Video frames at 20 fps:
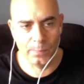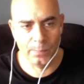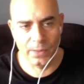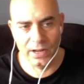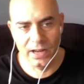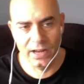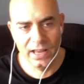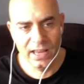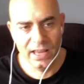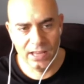
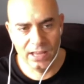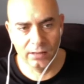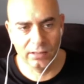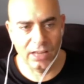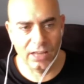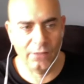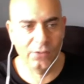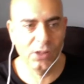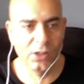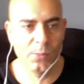but he'll
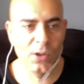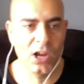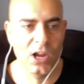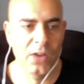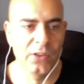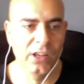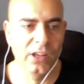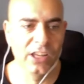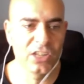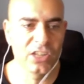definitely be on
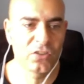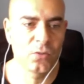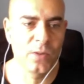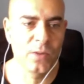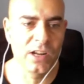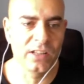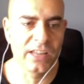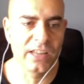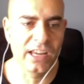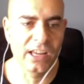the list for me
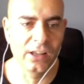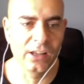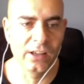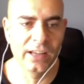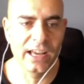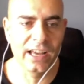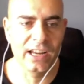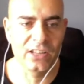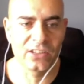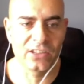to take a
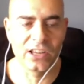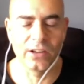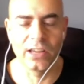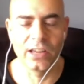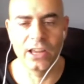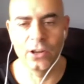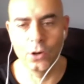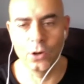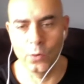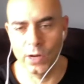look at and say,
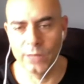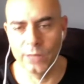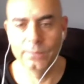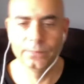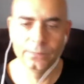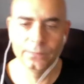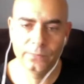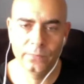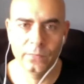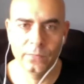okay, you know what?
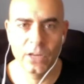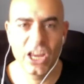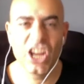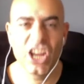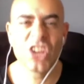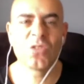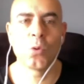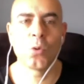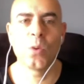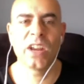
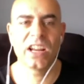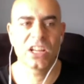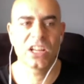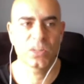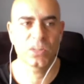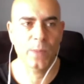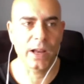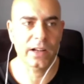Here's what we can expect.